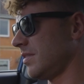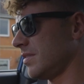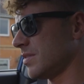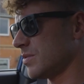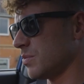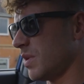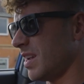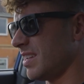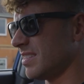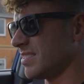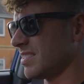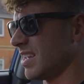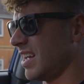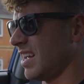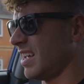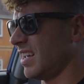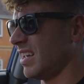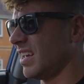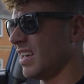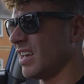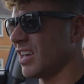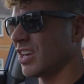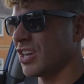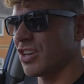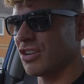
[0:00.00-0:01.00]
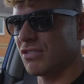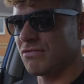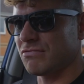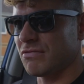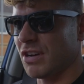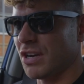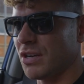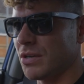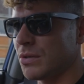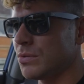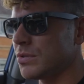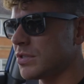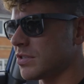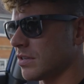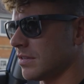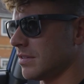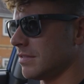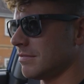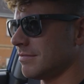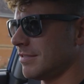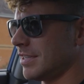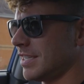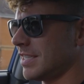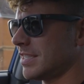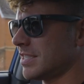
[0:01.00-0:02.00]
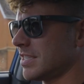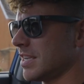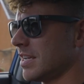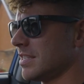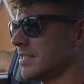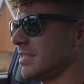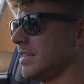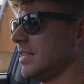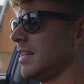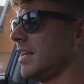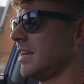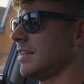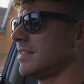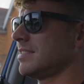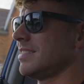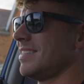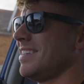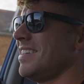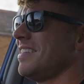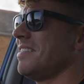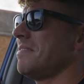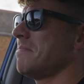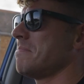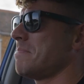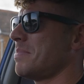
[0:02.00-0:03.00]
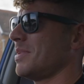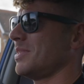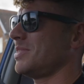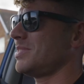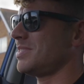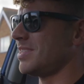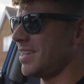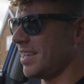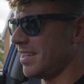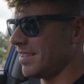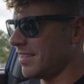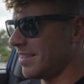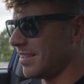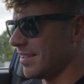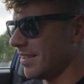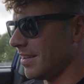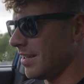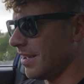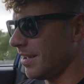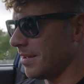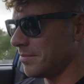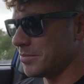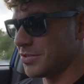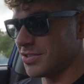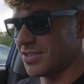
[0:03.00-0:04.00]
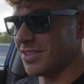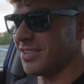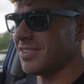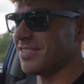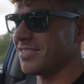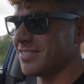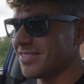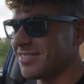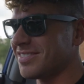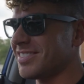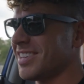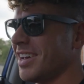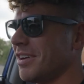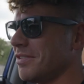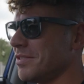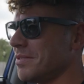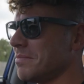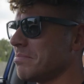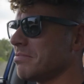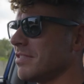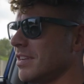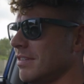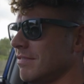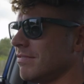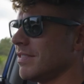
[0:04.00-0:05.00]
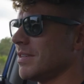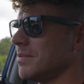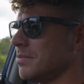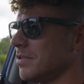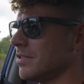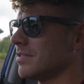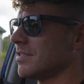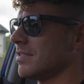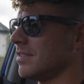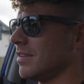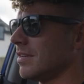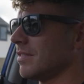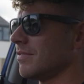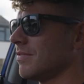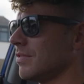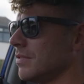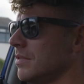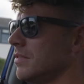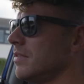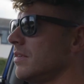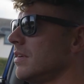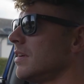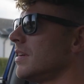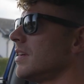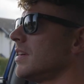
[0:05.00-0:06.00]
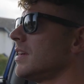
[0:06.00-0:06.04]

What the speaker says: As well as that, corrosion, the rear chassis legs in particular. I'm just going to tell you briefly what to look for,